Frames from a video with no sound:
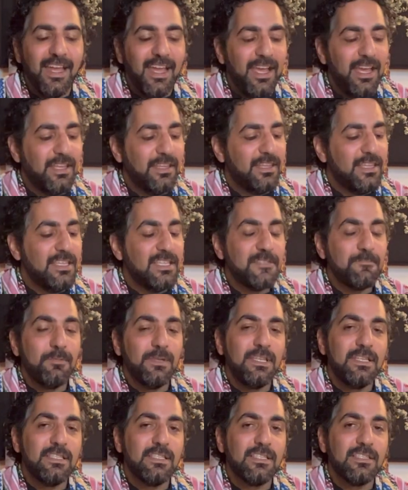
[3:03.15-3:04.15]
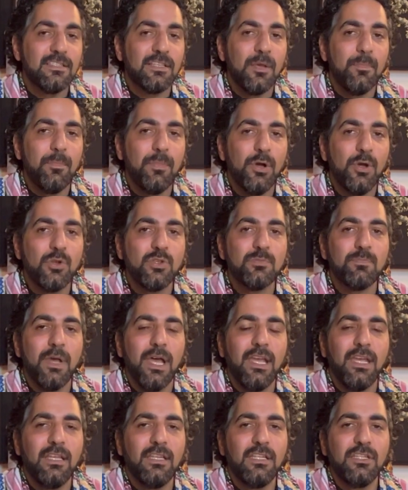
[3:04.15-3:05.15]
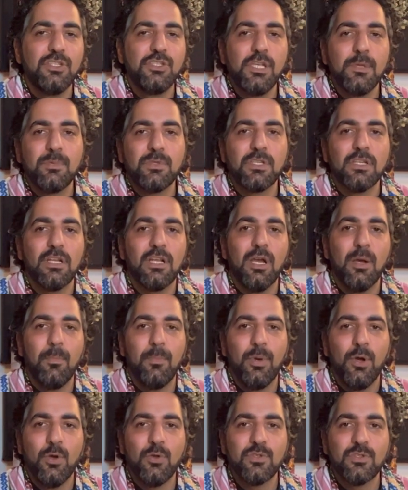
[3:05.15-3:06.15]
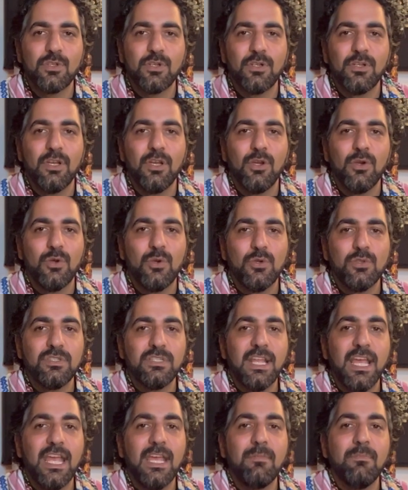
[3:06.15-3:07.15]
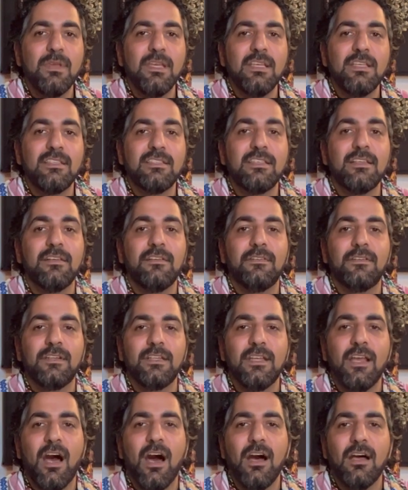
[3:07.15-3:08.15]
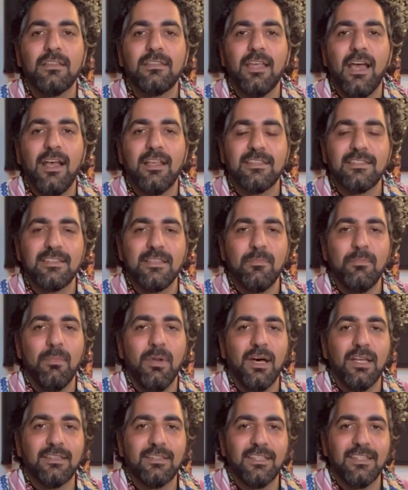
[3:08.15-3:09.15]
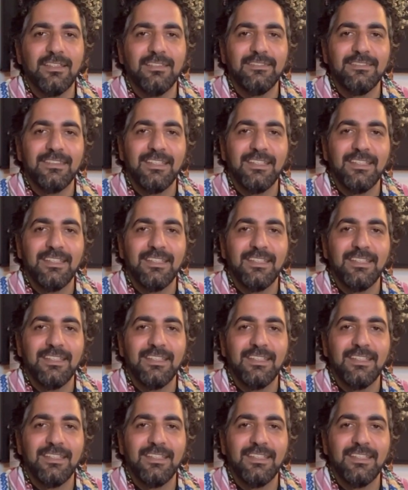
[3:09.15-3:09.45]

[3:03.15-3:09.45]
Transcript: And this piece is composed by an Egyptian composer whose name is Riyad al-Simbati.